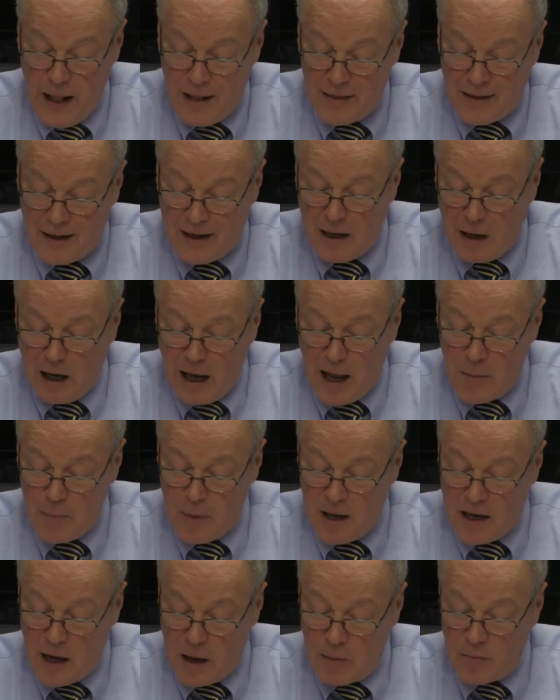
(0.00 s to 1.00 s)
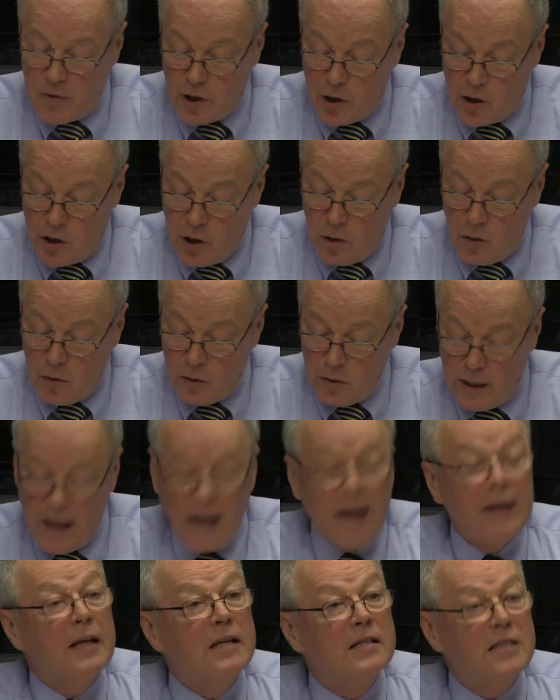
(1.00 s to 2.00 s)
that it can become the goal
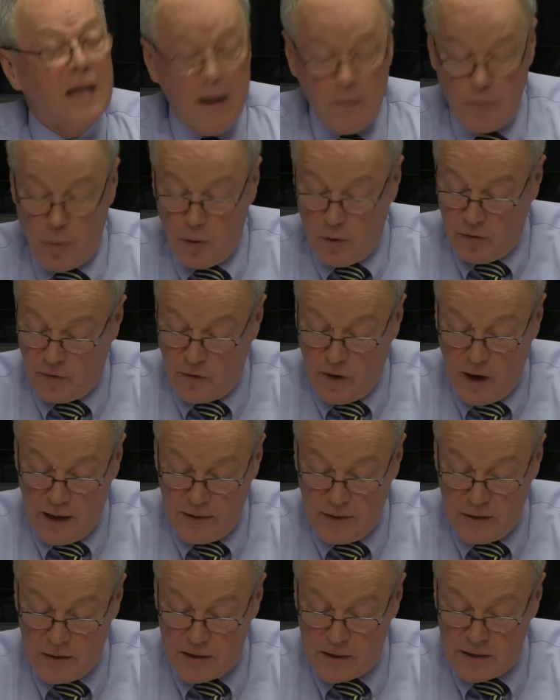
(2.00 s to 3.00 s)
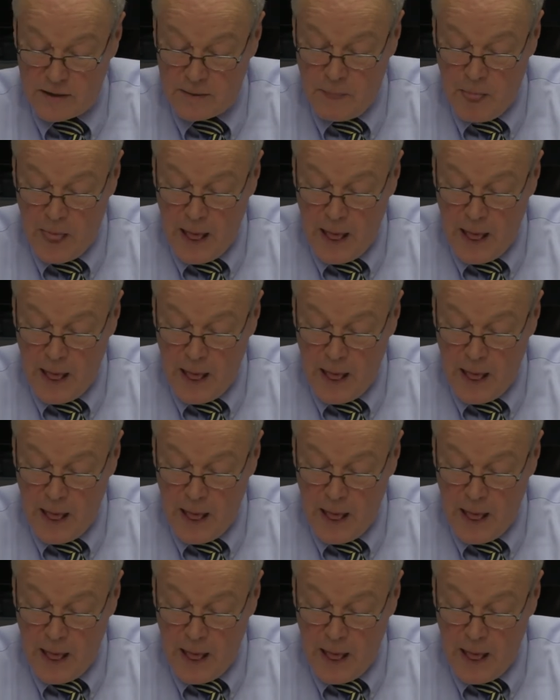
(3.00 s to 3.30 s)
and example for others.